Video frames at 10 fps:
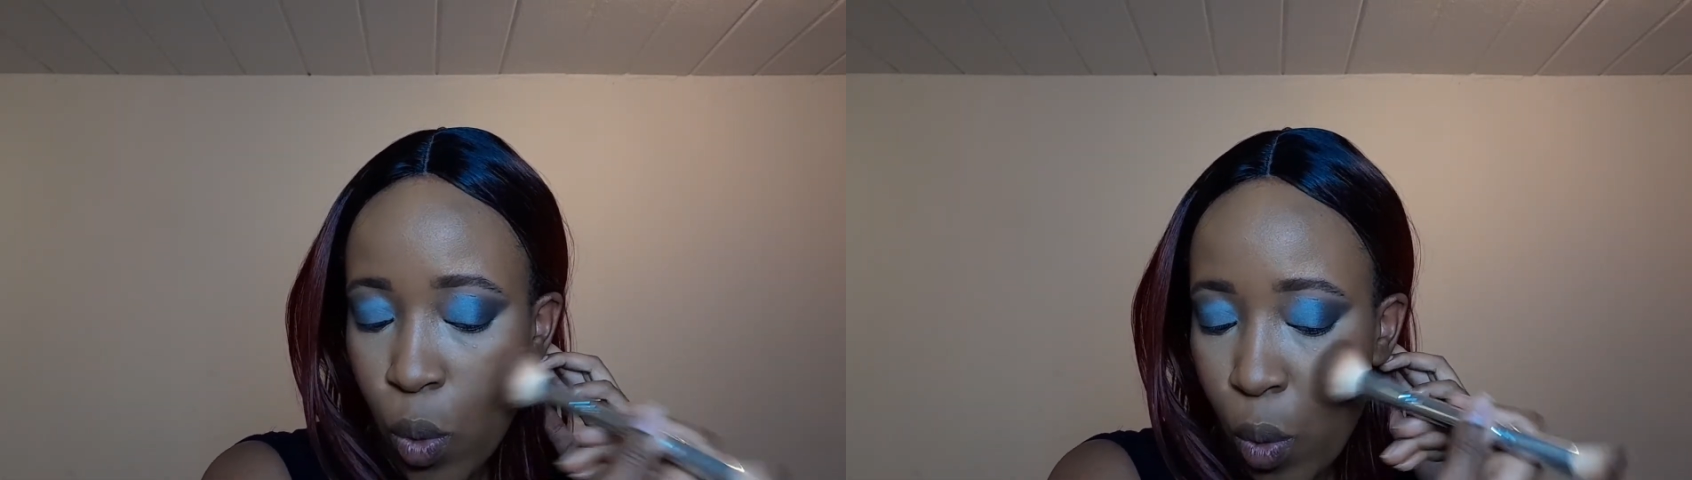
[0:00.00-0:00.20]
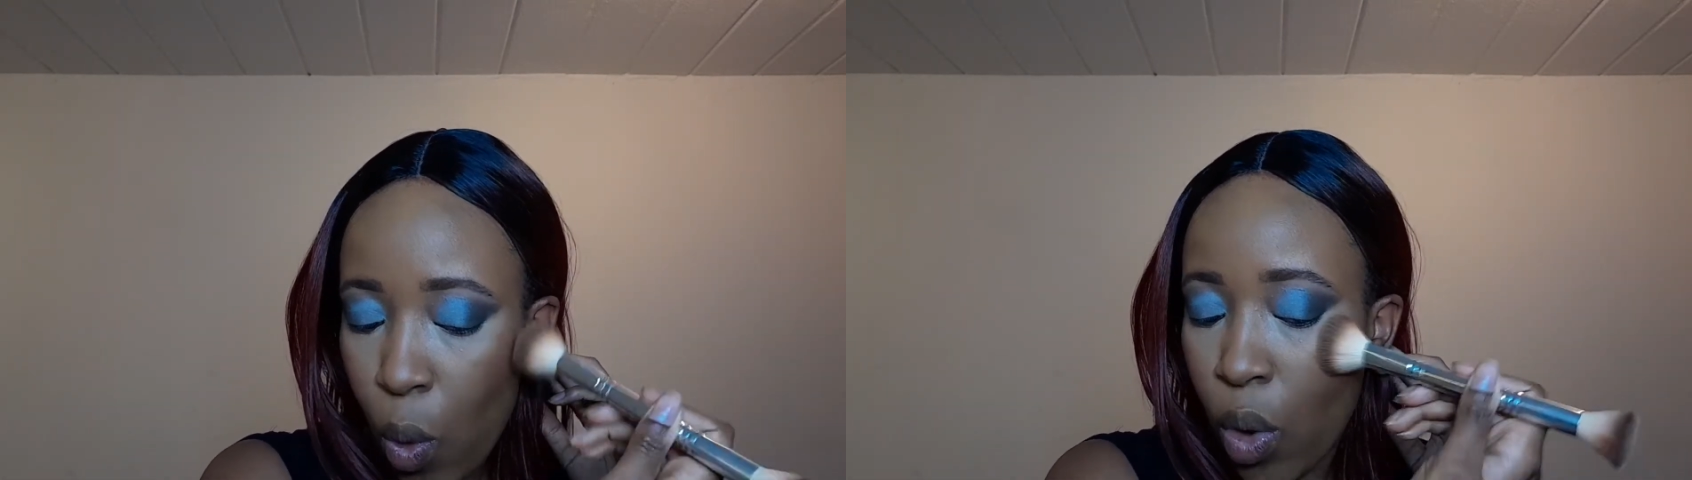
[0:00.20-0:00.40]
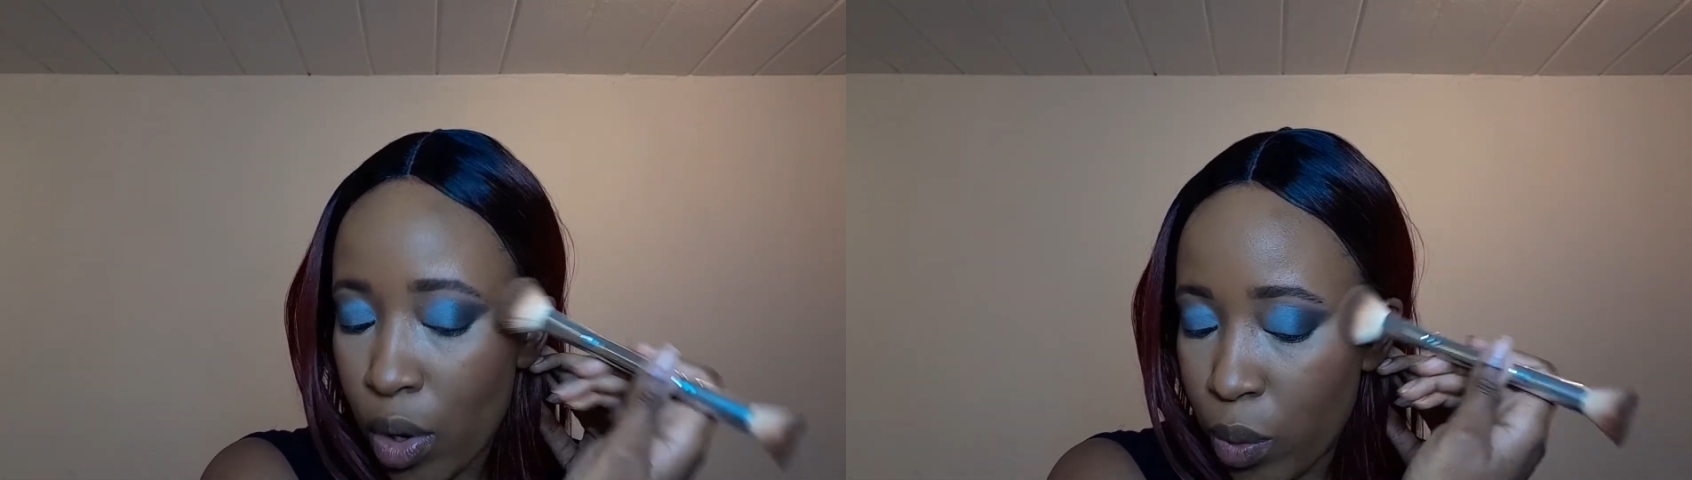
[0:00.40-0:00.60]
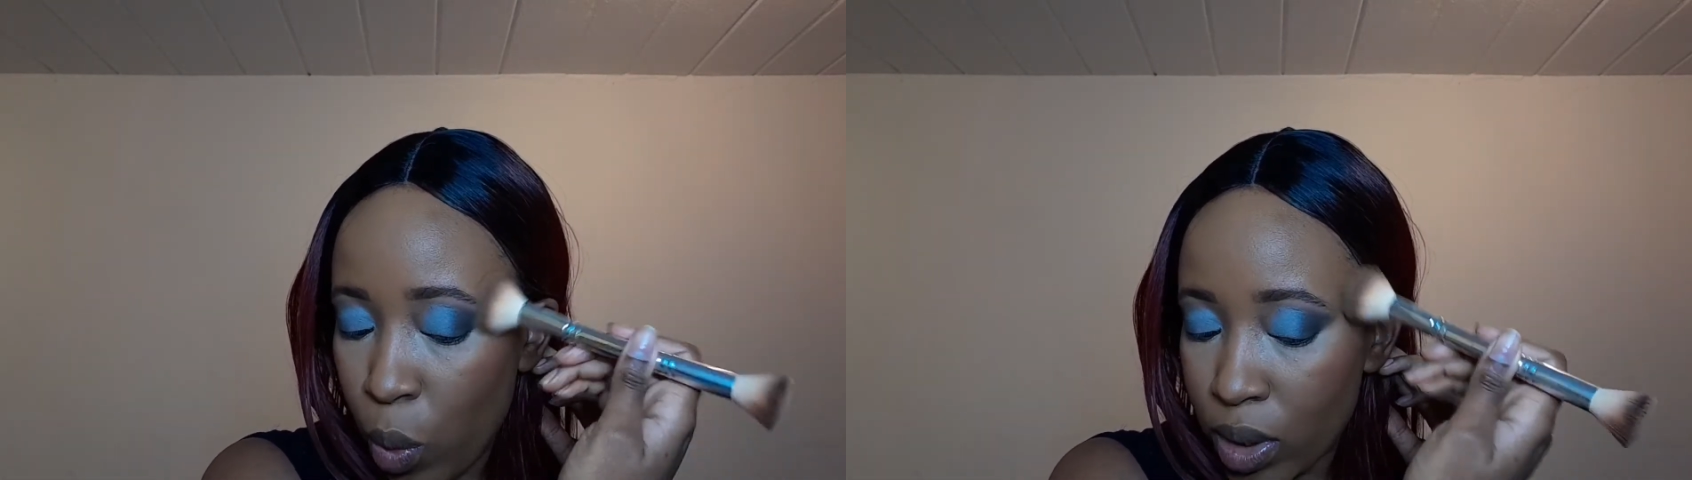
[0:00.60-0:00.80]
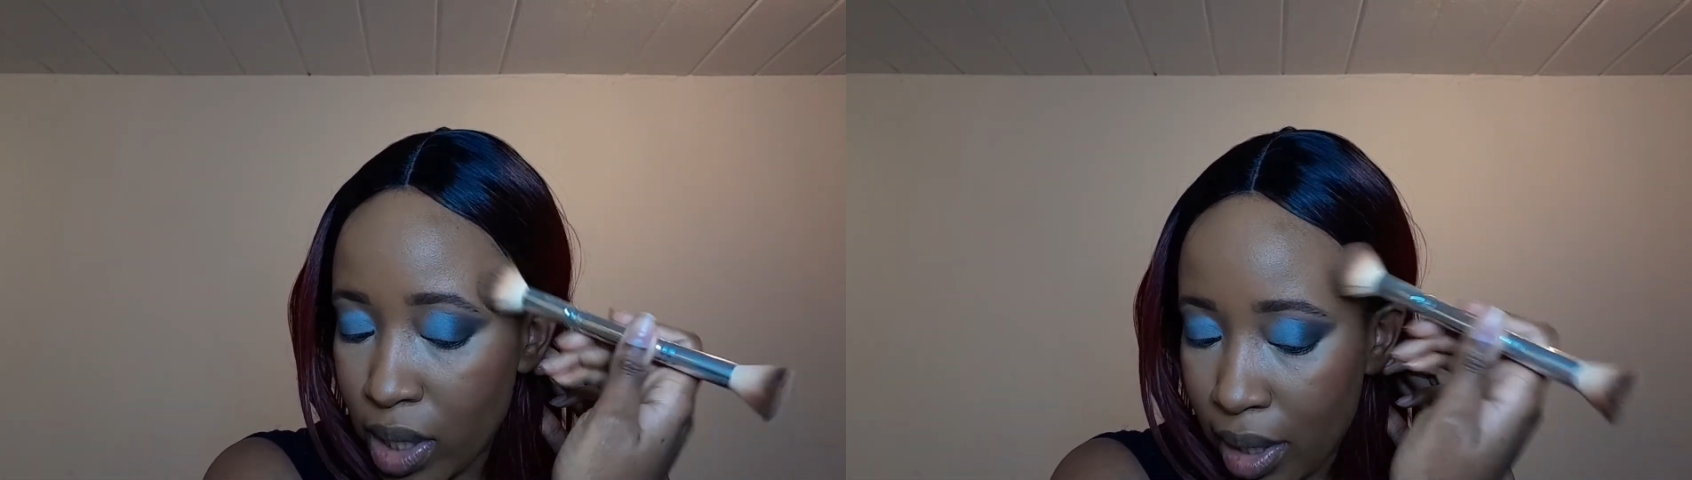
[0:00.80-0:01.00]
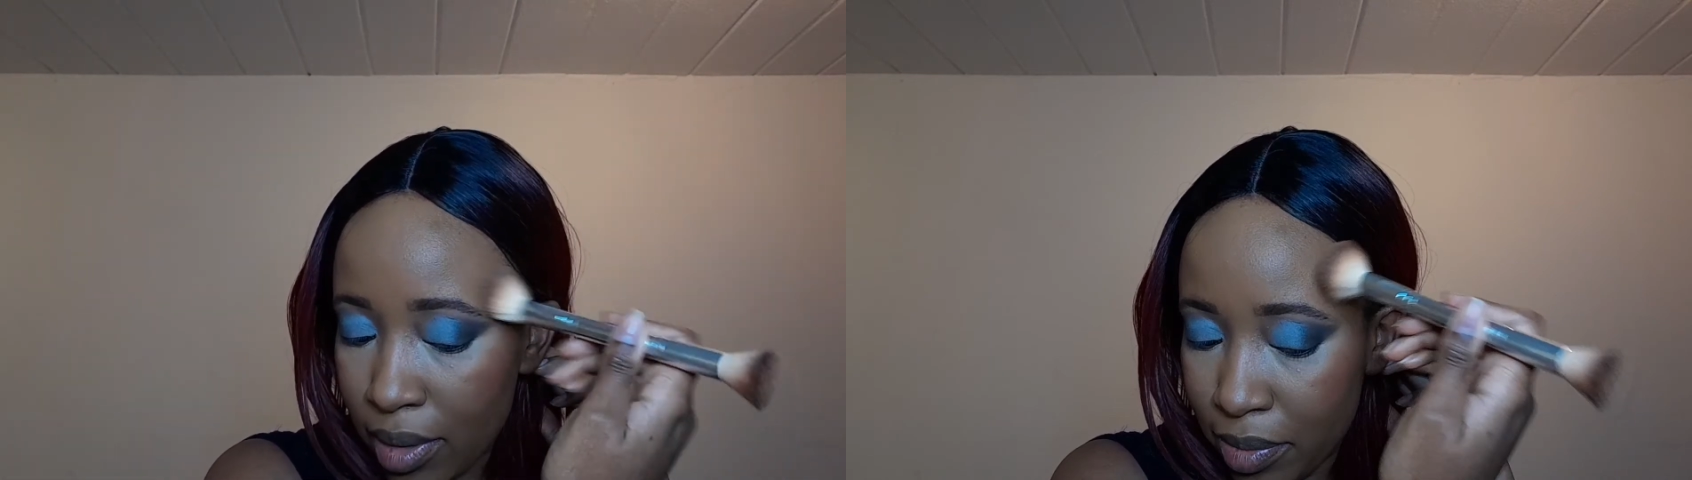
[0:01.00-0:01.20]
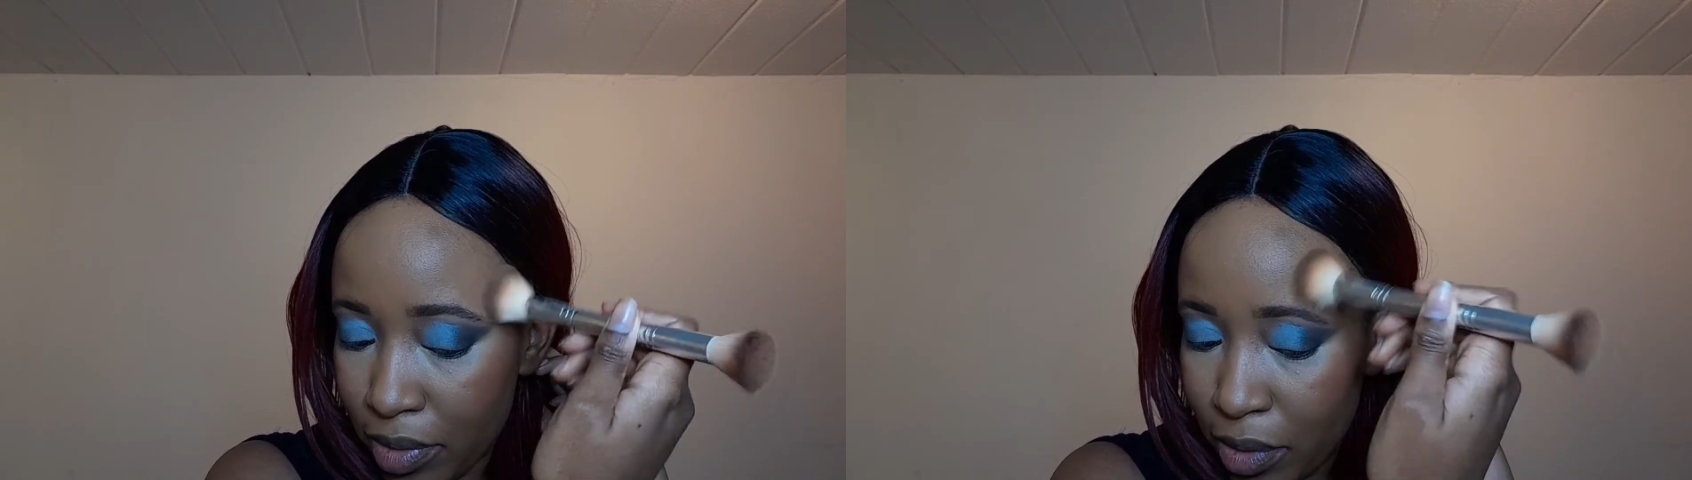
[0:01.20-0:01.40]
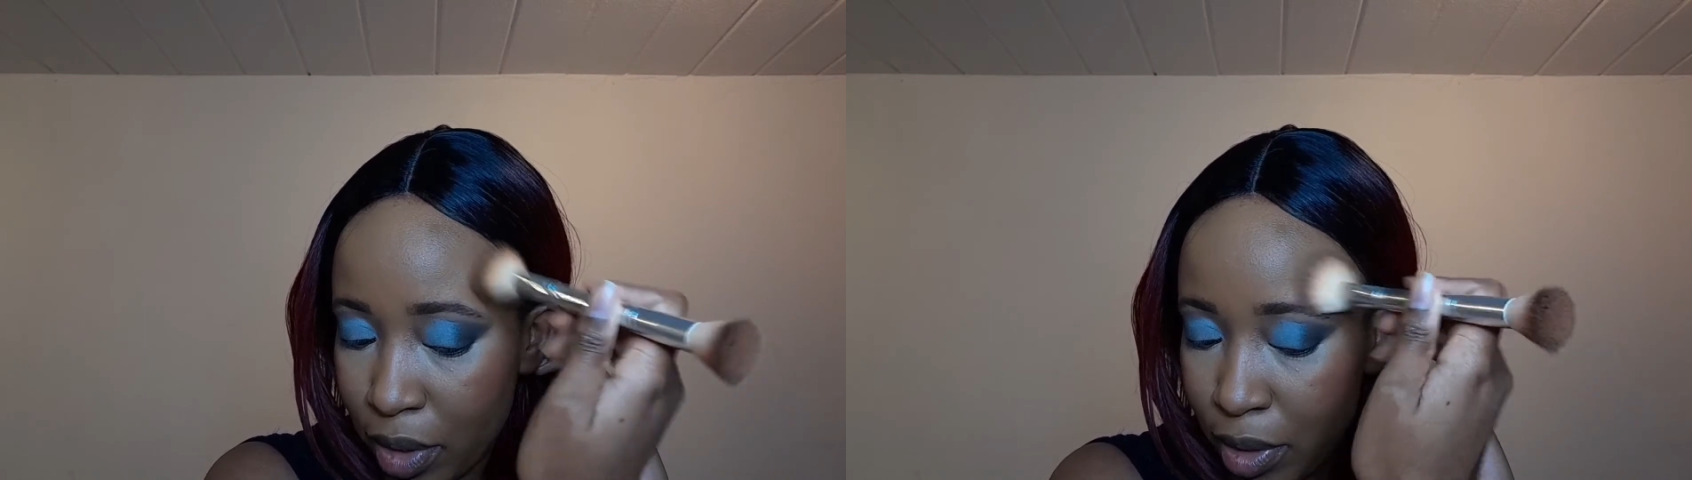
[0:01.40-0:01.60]
walk on water
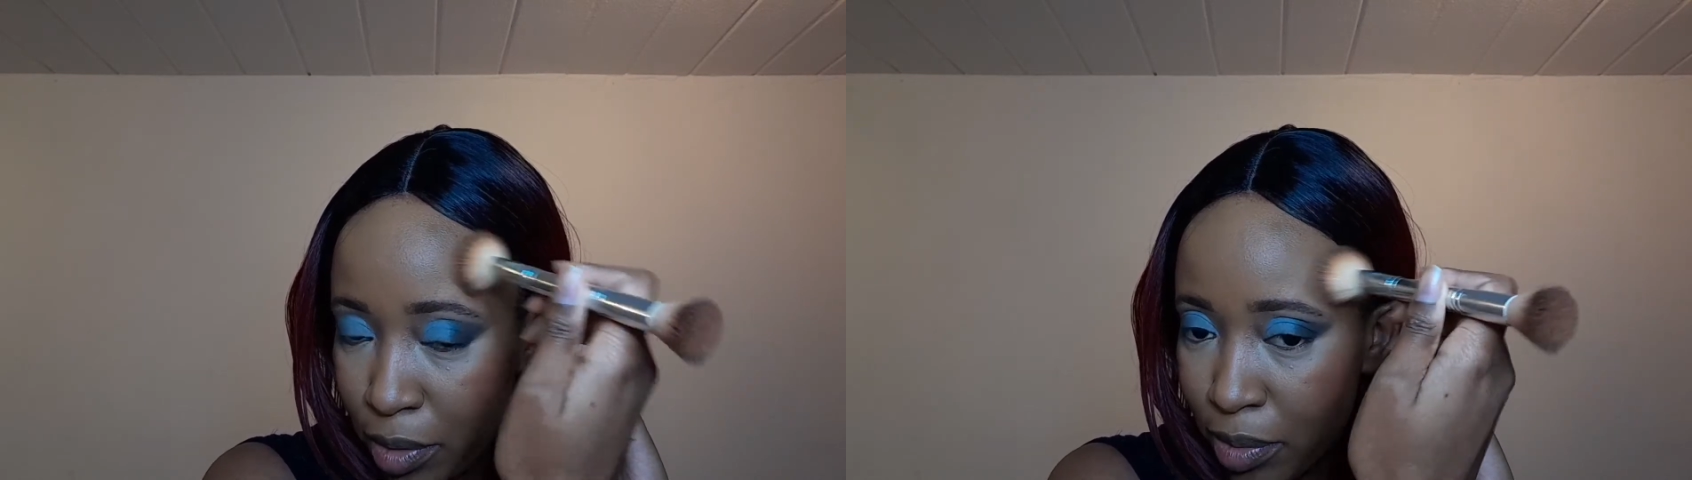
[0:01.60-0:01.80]
for you,